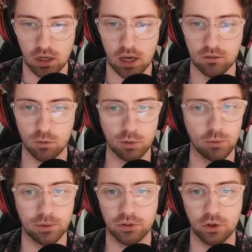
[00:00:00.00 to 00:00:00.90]
And for
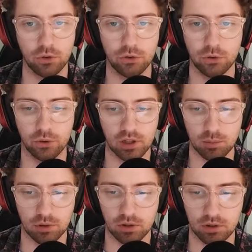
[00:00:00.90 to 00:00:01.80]
Brisbane to go 2-0
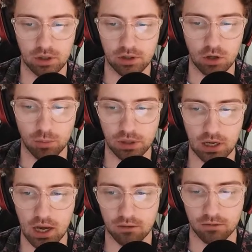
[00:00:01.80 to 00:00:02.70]
up in the opening
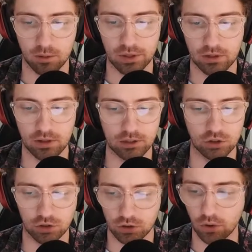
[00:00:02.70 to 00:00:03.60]
half, I mean, that
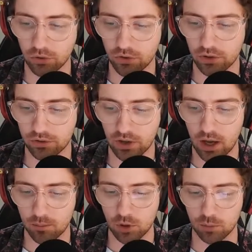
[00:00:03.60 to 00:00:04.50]
just shows that,
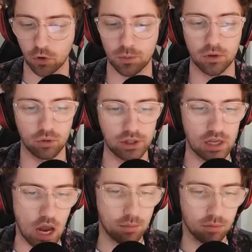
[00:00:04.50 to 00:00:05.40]
Brisbane are really
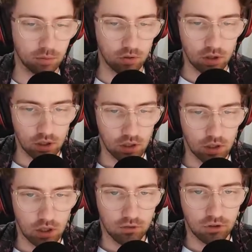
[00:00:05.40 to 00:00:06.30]
capable
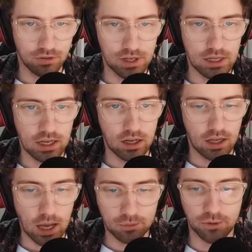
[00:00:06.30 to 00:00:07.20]
of defeating
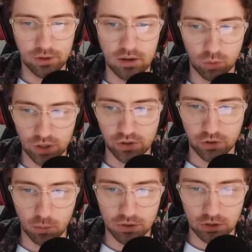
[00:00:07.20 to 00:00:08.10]
absolutely everyone in this
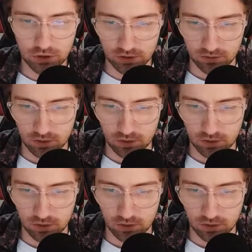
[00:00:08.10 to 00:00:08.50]
competition.